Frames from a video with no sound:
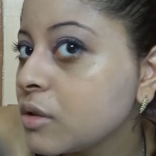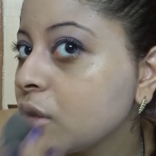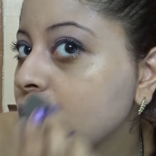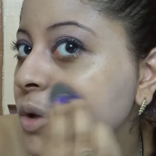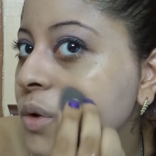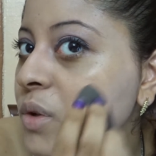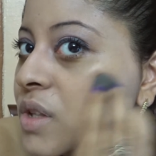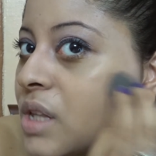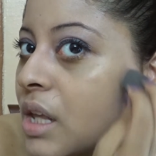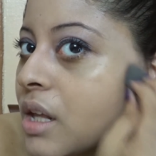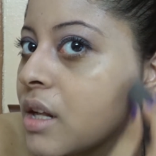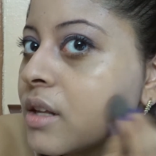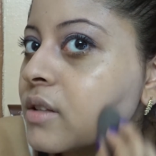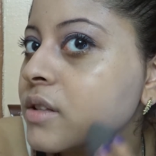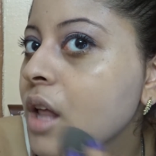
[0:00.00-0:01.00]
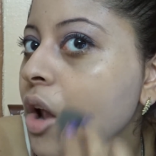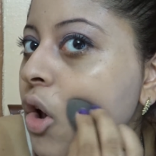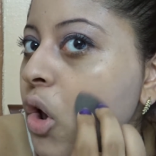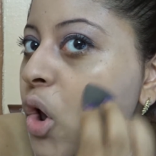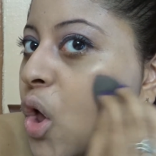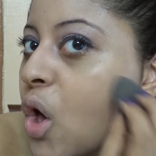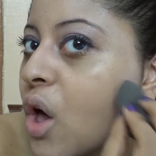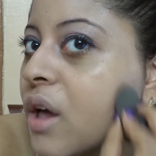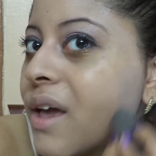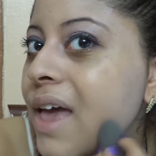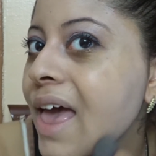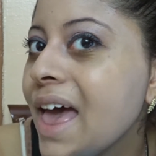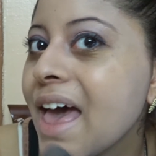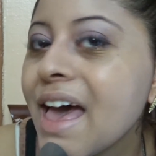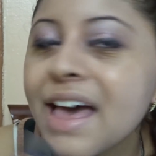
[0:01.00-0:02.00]
Do you see this? Look
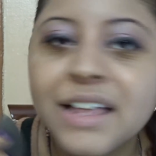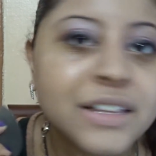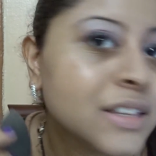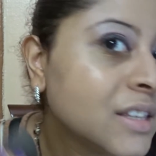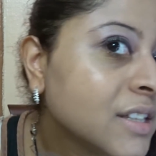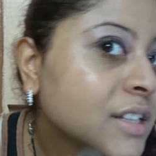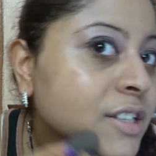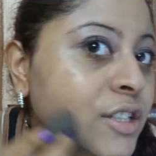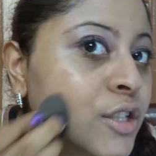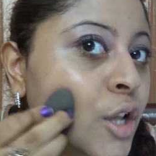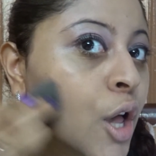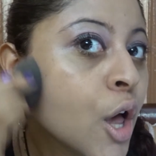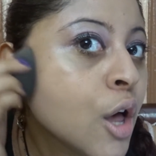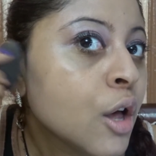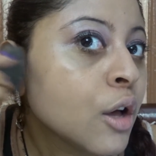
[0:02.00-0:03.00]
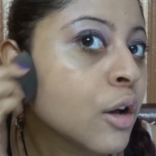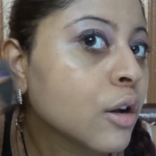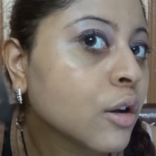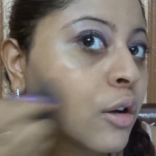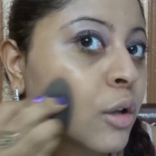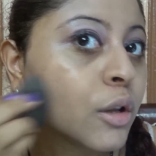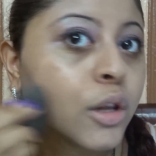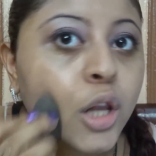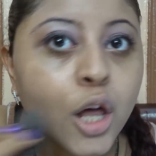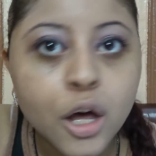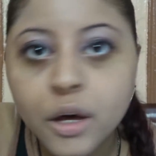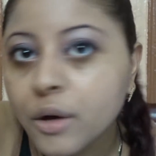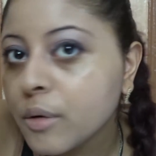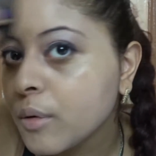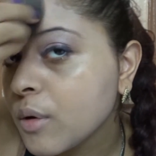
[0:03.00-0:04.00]
at this
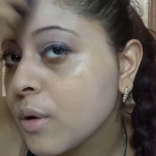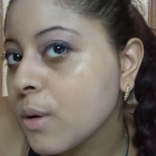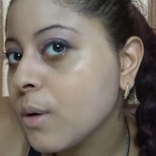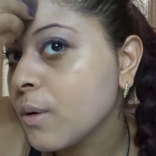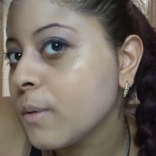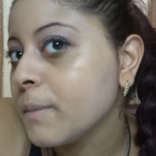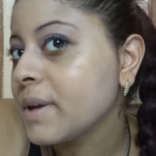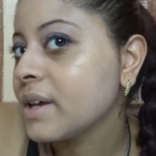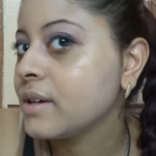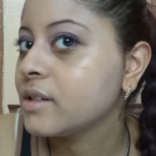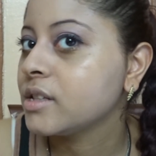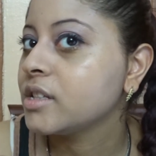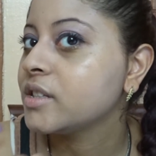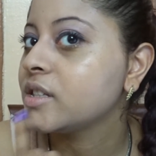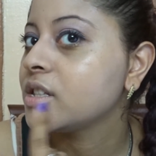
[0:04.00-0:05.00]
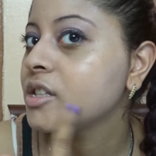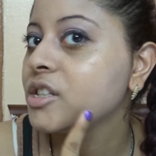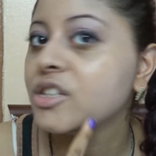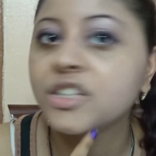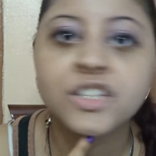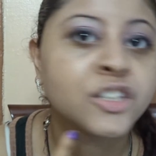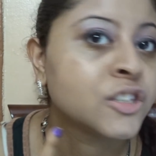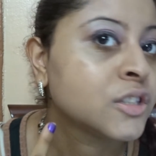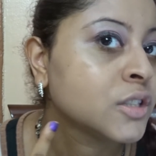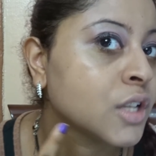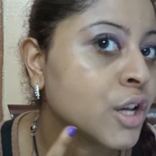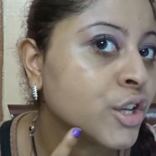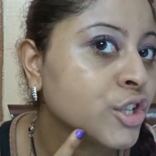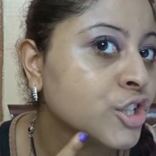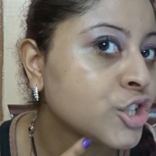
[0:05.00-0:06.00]
glow. Oh my god, this is
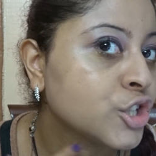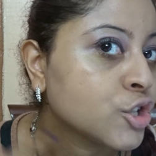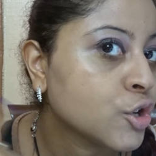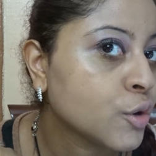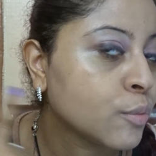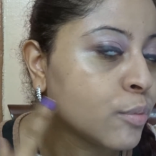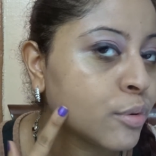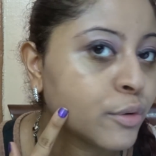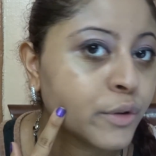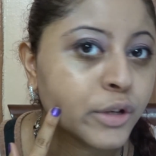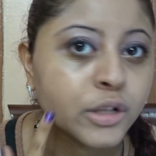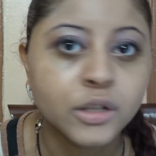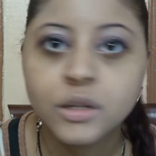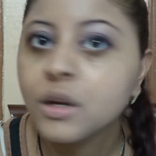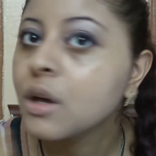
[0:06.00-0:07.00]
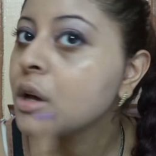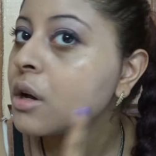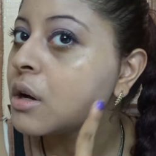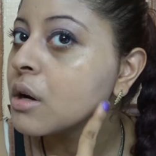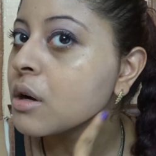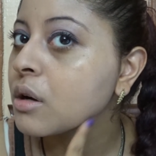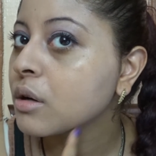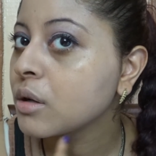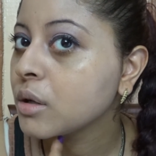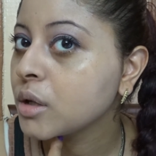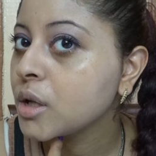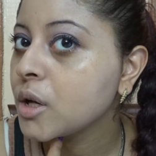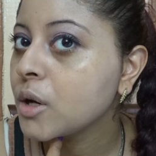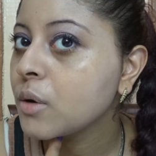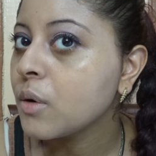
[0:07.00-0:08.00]
such a pretty
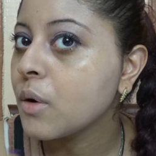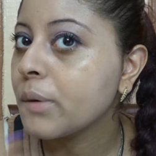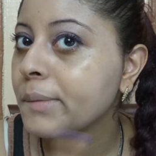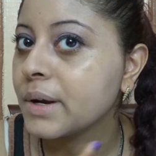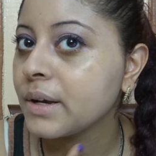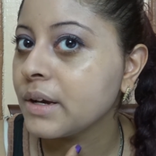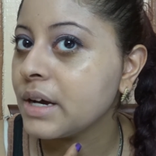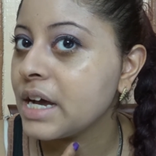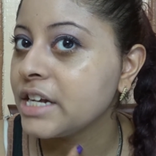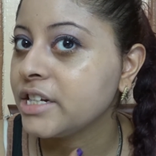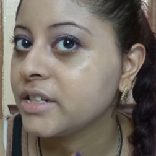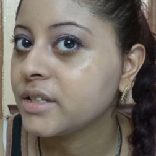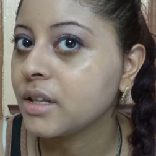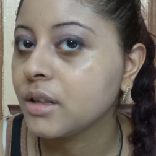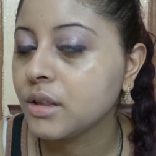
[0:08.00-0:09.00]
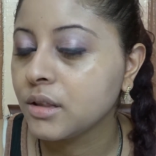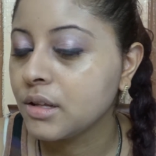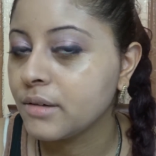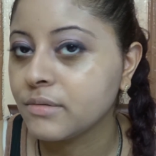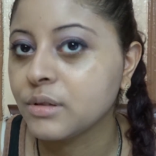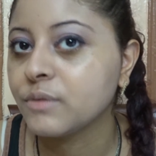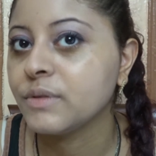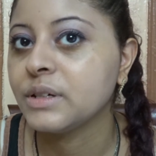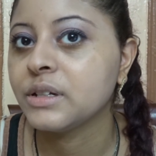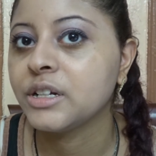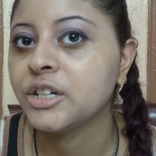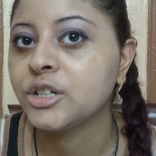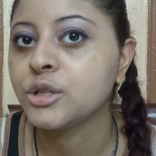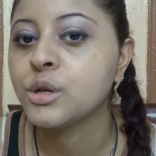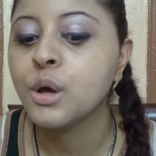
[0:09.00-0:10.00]
glow. Oh my god, I just love this
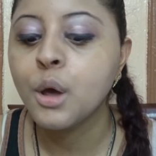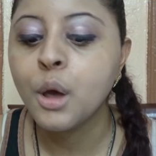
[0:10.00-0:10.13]
foundation.